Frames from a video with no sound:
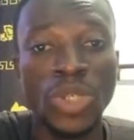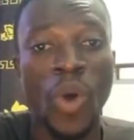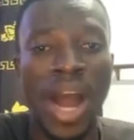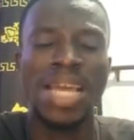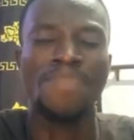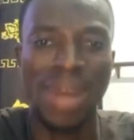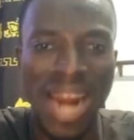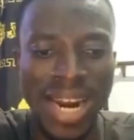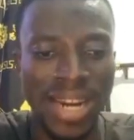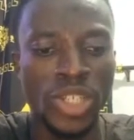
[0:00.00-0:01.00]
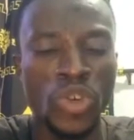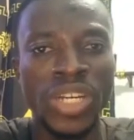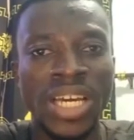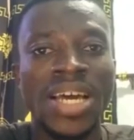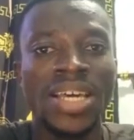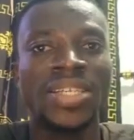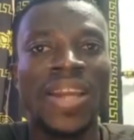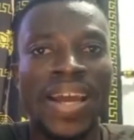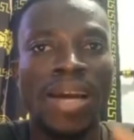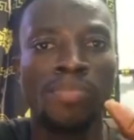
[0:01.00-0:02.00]
you a plan, you need, it's
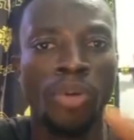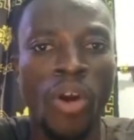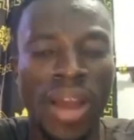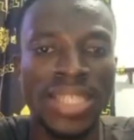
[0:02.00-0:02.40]
like a block.